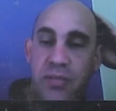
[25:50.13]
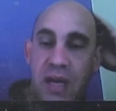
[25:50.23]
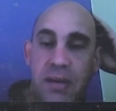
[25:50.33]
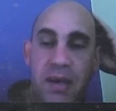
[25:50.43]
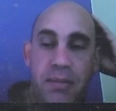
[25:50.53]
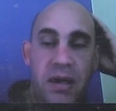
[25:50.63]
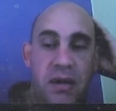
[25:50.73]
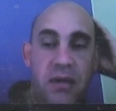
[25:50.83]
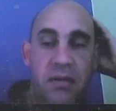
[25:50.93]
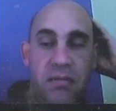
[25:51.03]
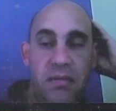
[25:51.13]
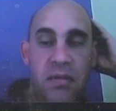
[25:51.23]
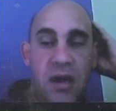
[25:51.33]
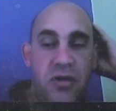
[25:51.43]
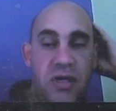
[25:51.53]
too many people in
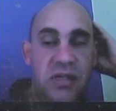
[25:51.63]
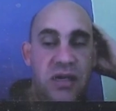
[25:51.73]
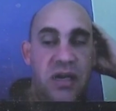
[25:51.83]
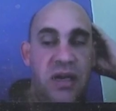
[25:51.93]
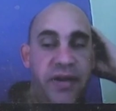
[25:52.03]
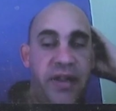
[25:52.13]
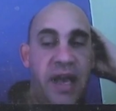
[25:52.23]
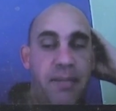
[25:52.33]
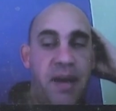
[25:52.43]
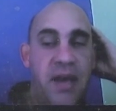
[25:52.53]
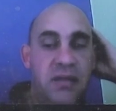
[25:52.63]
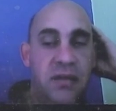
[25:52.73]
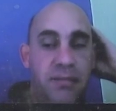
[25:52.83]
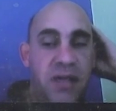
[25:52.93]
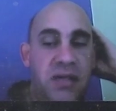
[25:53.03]
countries that even lack
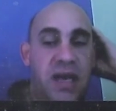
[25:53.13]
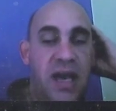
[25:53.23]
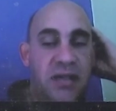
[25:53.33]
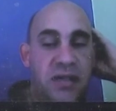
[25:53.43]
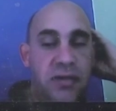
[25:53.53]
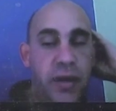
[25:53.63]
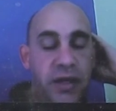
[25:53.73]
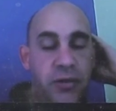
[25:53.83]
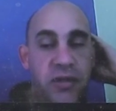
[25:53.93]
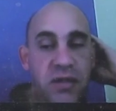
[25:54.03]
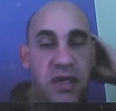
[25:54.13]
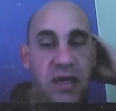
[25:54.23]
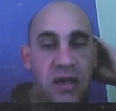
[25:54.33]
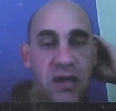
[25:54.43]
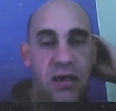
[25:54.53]
basic access to electricity